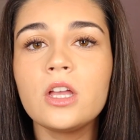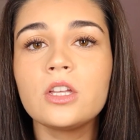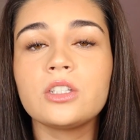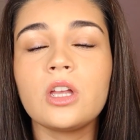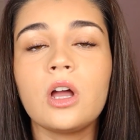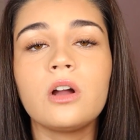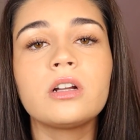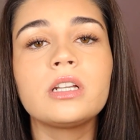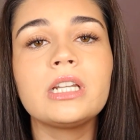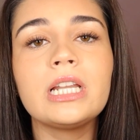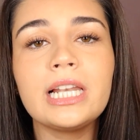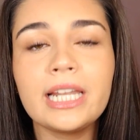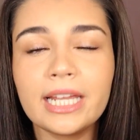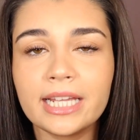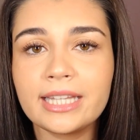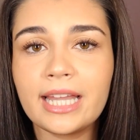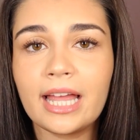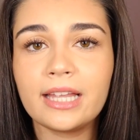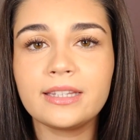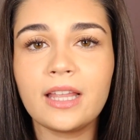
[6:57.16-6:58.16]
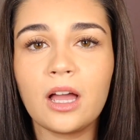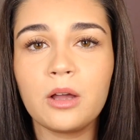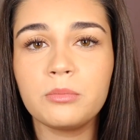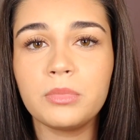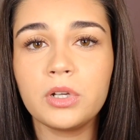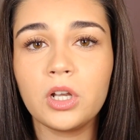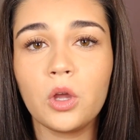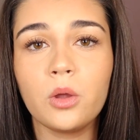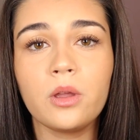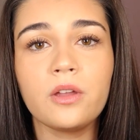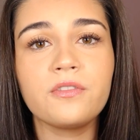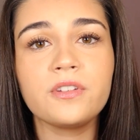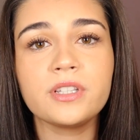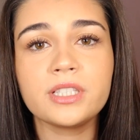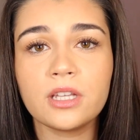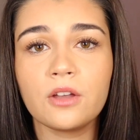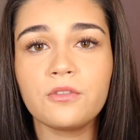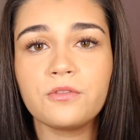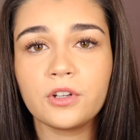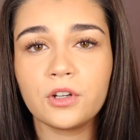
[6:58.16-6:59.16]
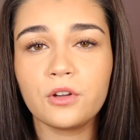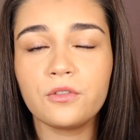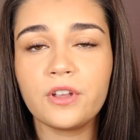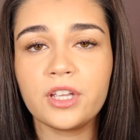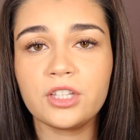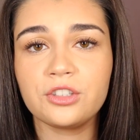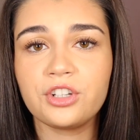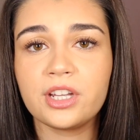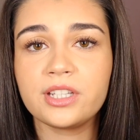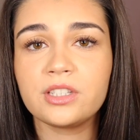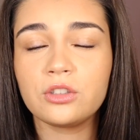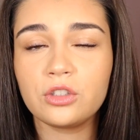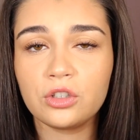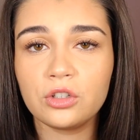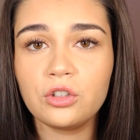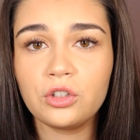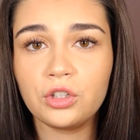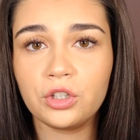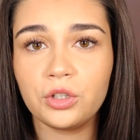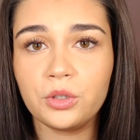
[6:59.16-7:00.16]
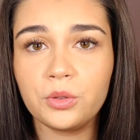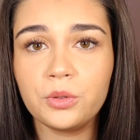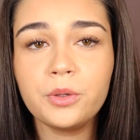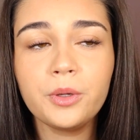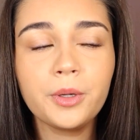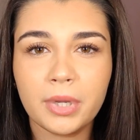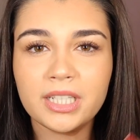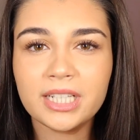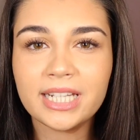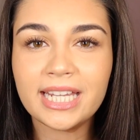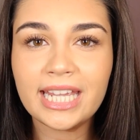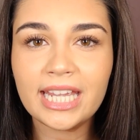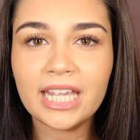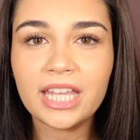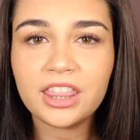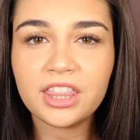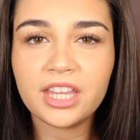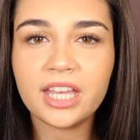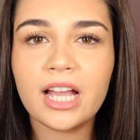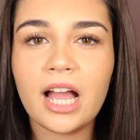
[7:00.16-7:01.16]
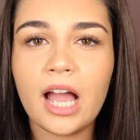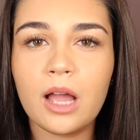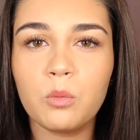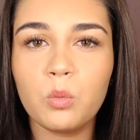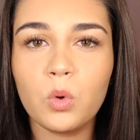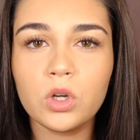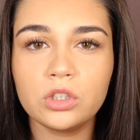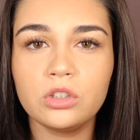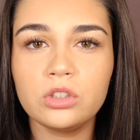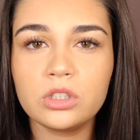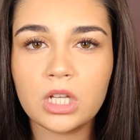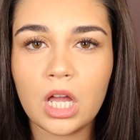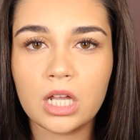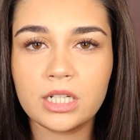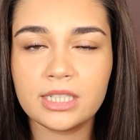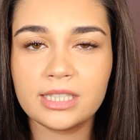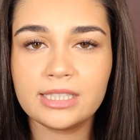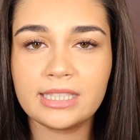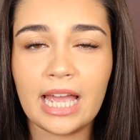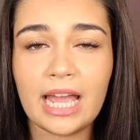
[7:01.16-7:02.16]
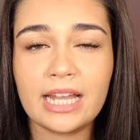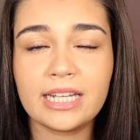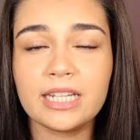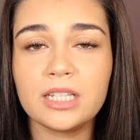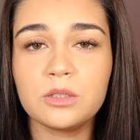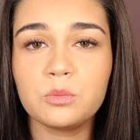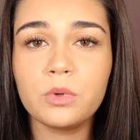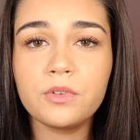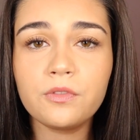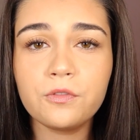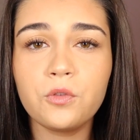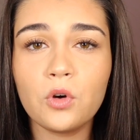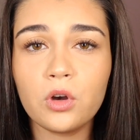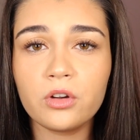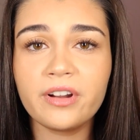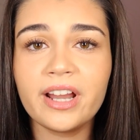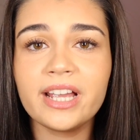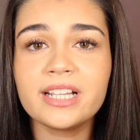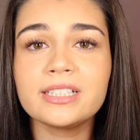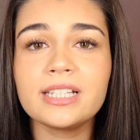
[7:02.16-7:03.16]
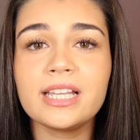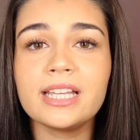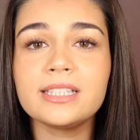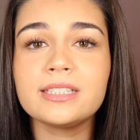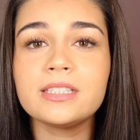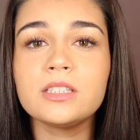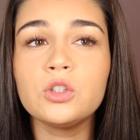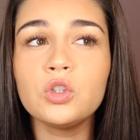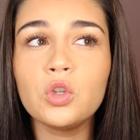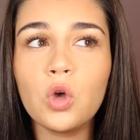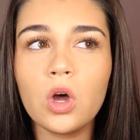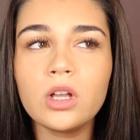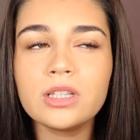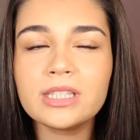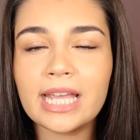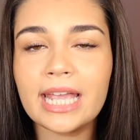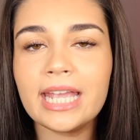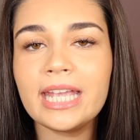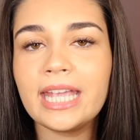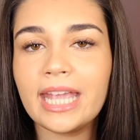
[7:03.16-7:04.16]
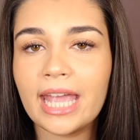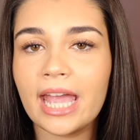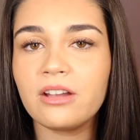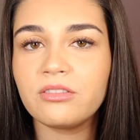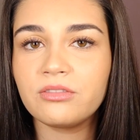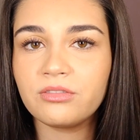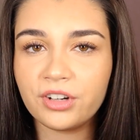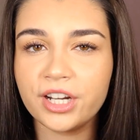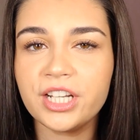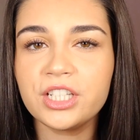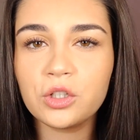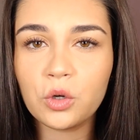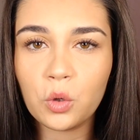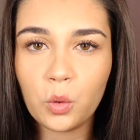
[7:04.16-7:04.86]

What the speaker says: So I'm going to link that down below if it's something of interest to you. But the key thing I want you to understand is with Forex, it's not a get rich